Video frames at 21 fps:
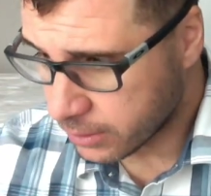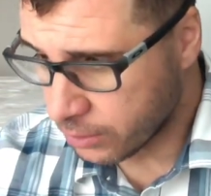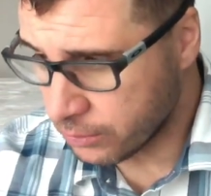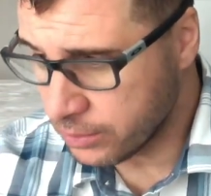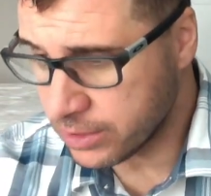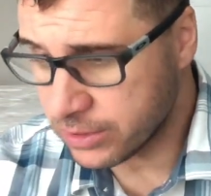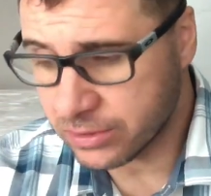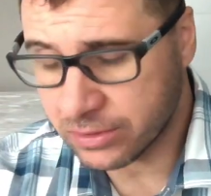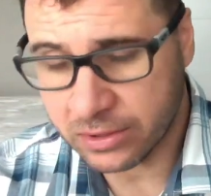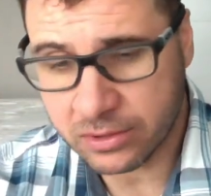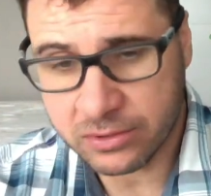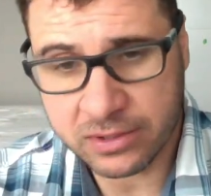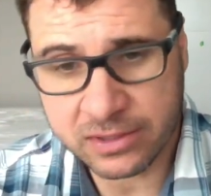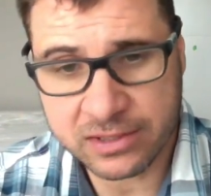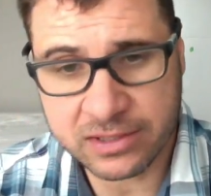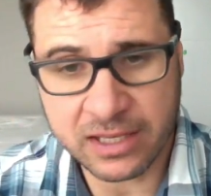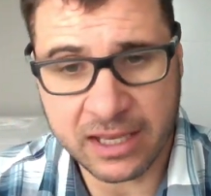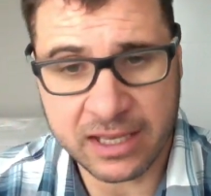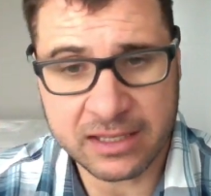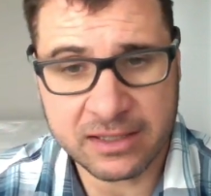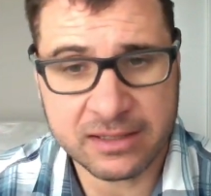which is a good
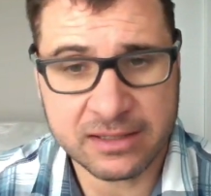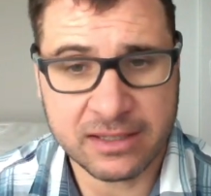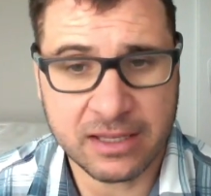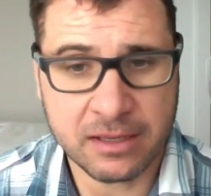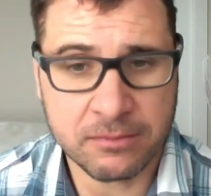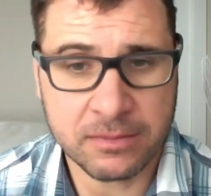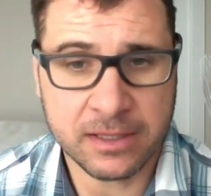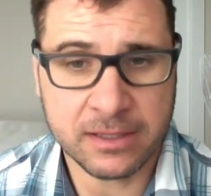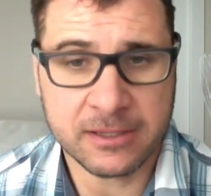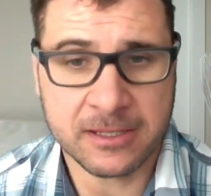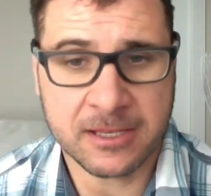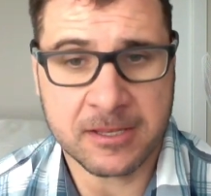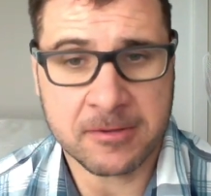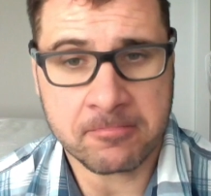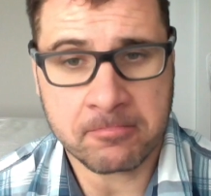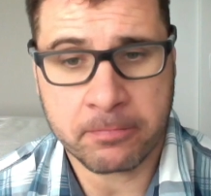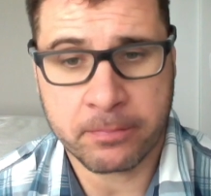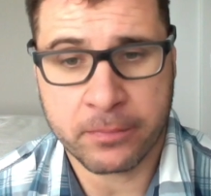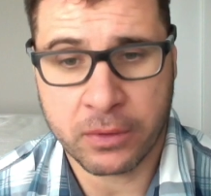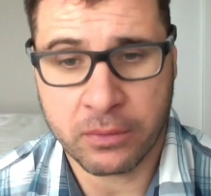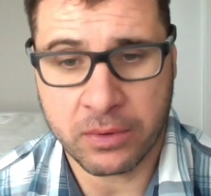sign because that means that
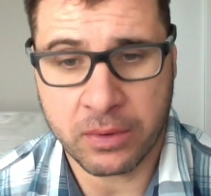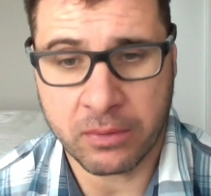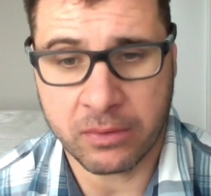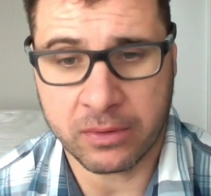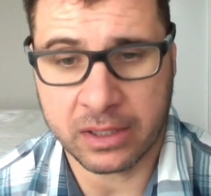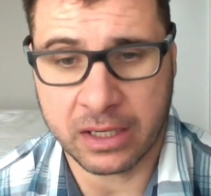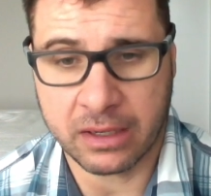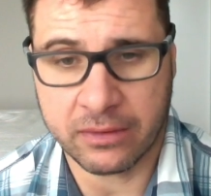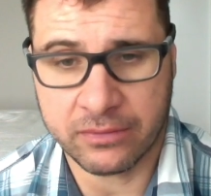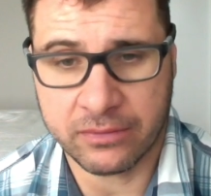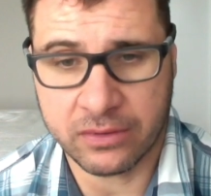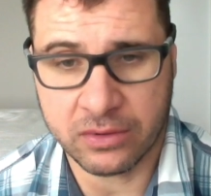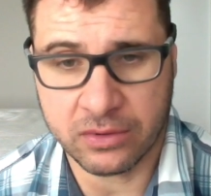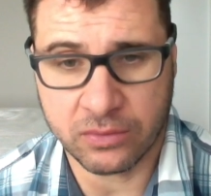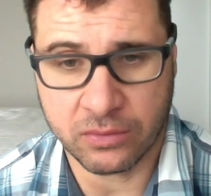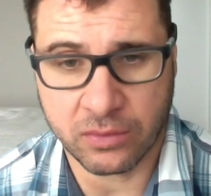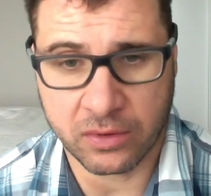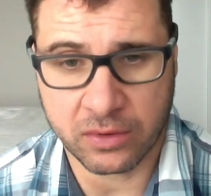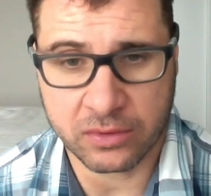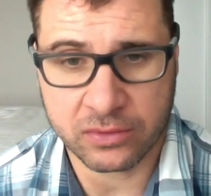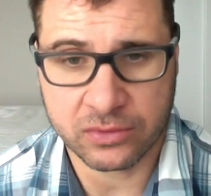we won't have to
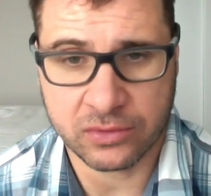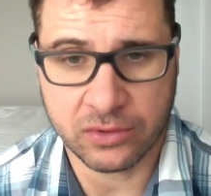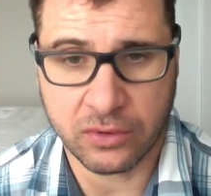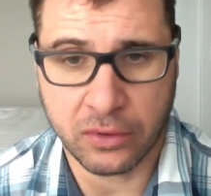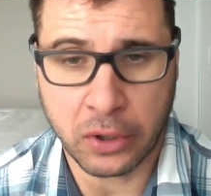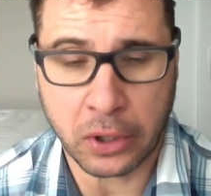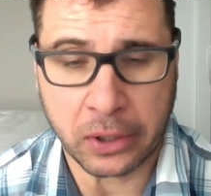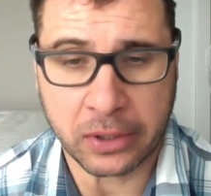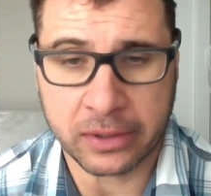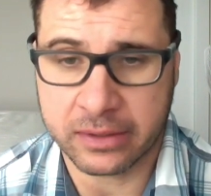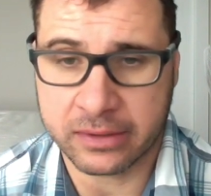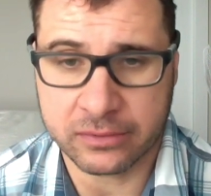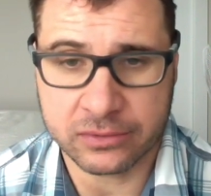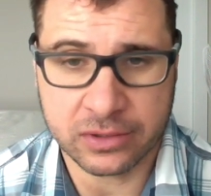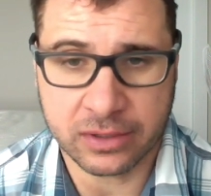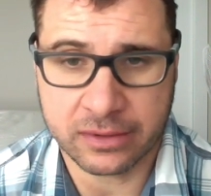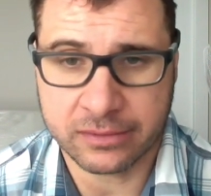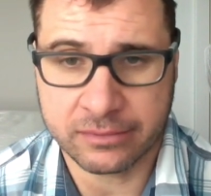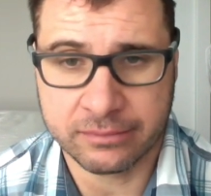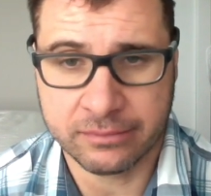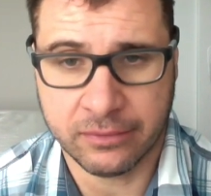work so hard and
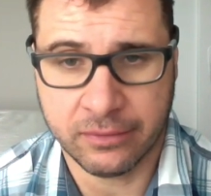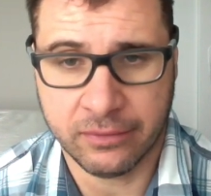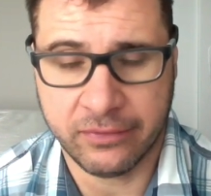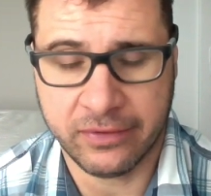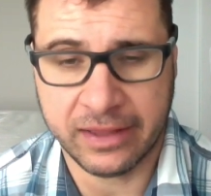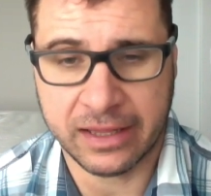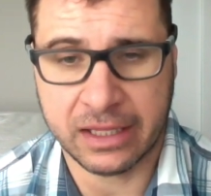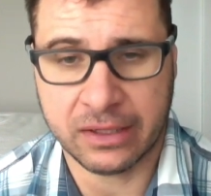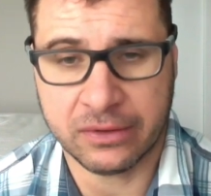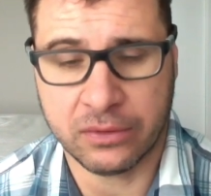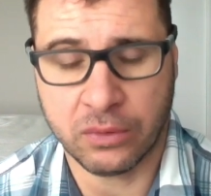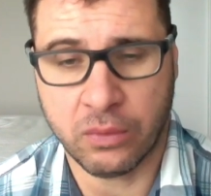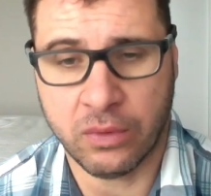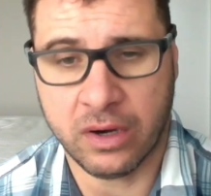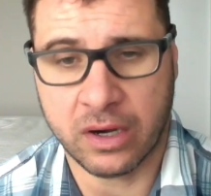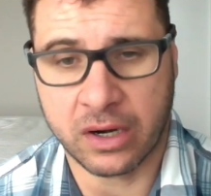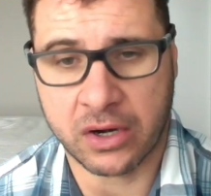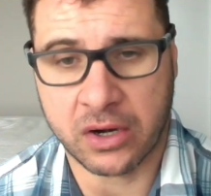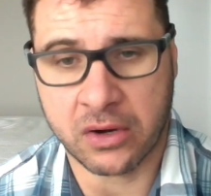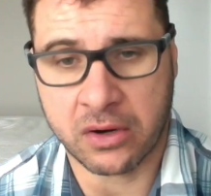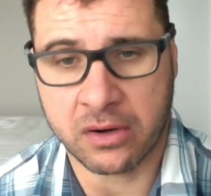just fill out the
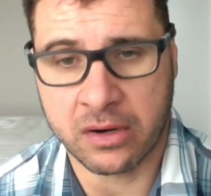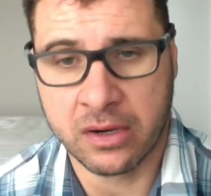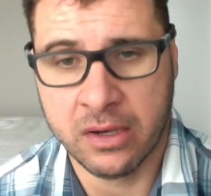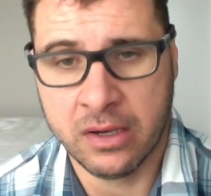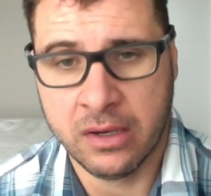water.